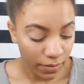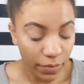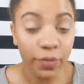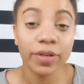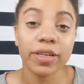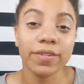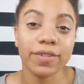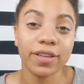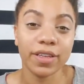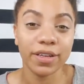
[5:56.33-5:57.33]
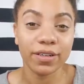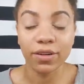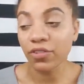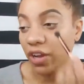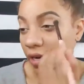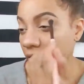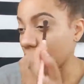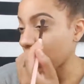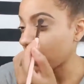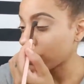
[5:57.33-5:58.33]
But we're definitely going to go check it
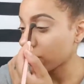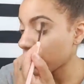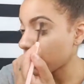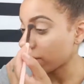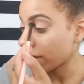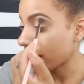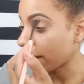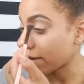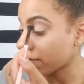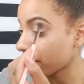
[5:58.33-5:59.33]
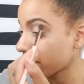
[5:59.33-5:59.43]
out on a live.